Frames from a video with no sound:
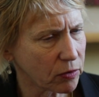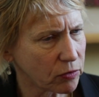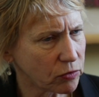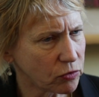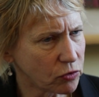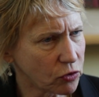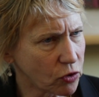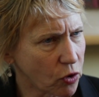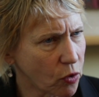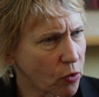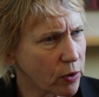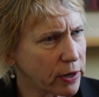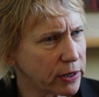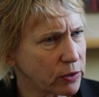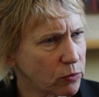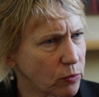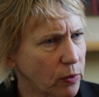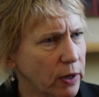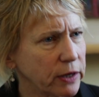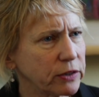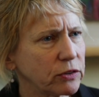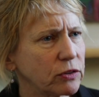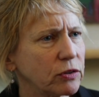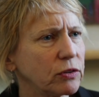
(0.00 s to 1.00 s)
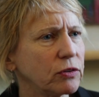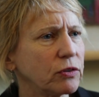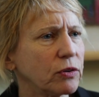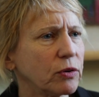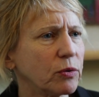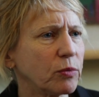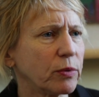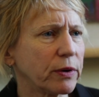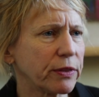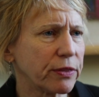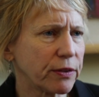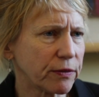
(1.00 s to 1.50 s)
knowing what to
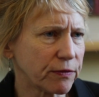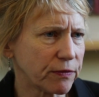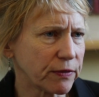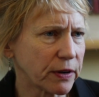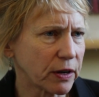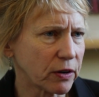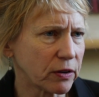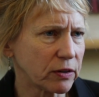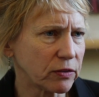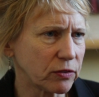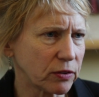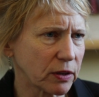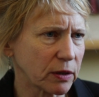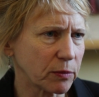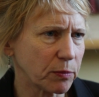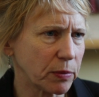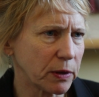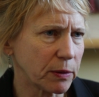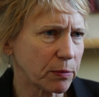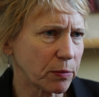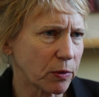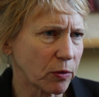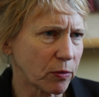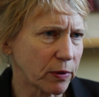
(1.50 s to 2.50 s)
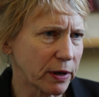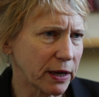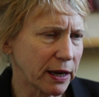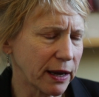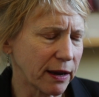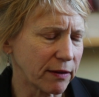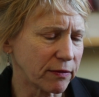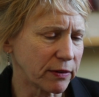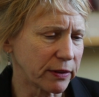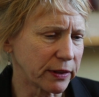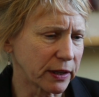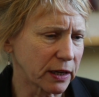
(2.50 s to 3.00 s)
do with the very sick people we
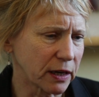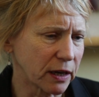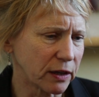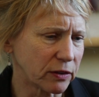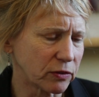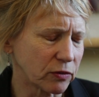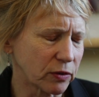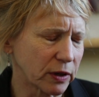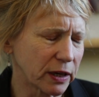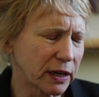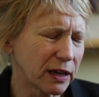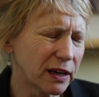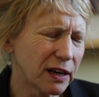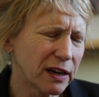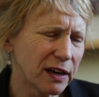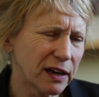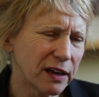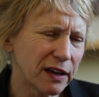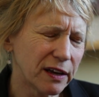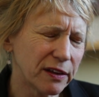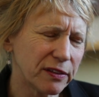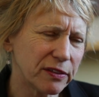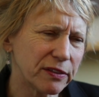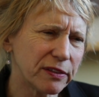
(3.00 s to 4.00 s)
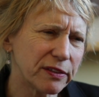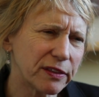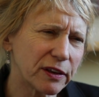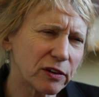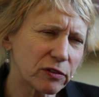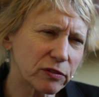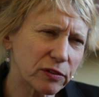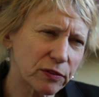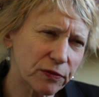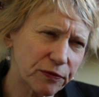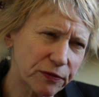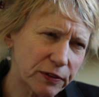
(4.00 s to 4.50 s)
have in the country.
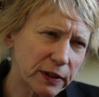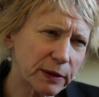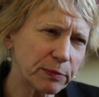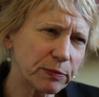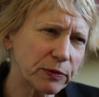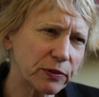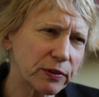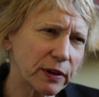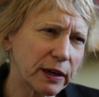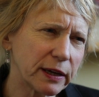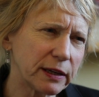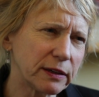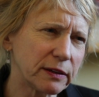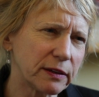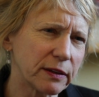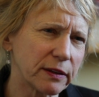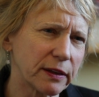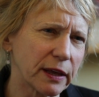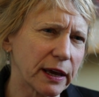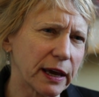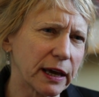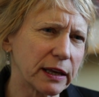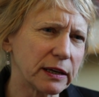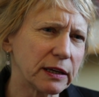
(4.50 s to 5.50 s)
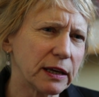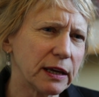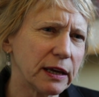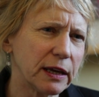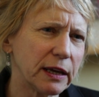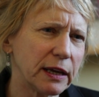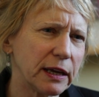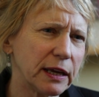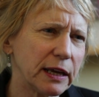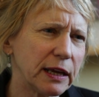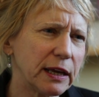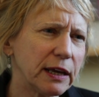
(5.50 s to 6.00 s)
There's a flip side to that.
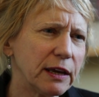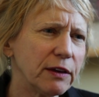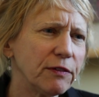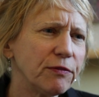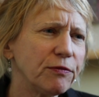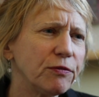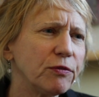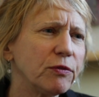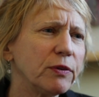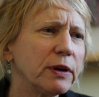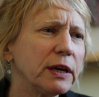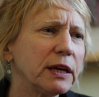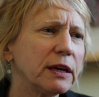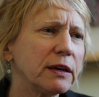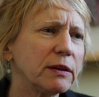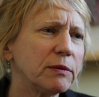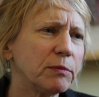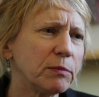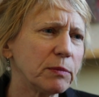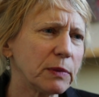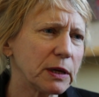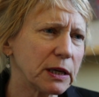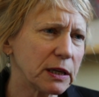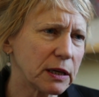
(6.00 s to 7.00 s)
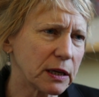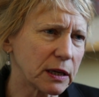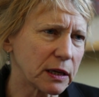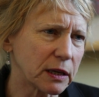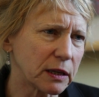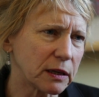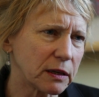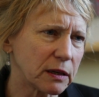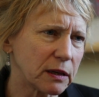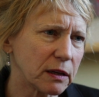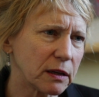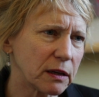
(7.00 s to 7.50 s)
If we
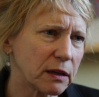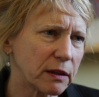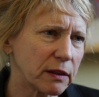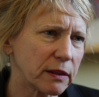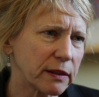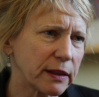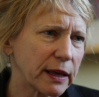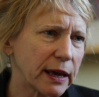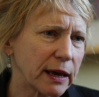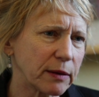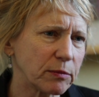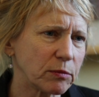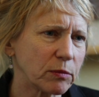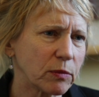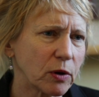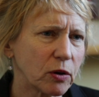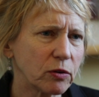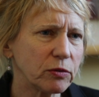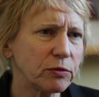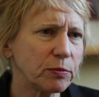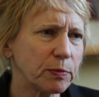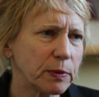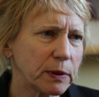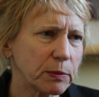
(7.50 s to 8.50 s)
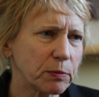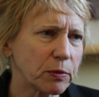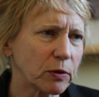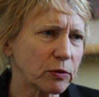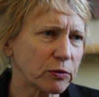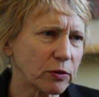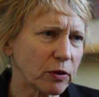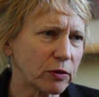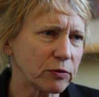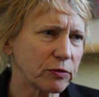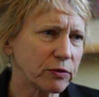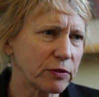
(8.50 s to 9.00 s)
admitted that most people
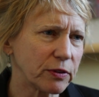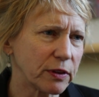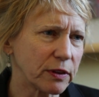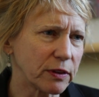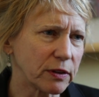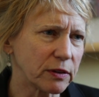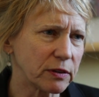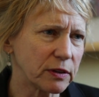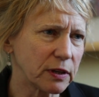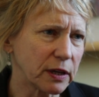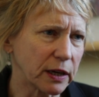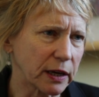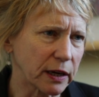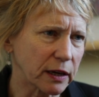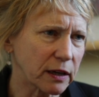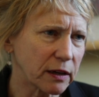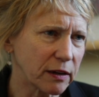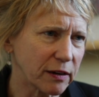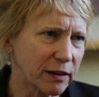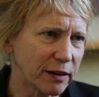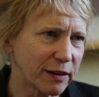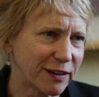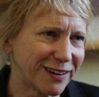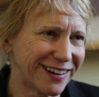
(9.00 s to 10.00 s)
don't see the tick,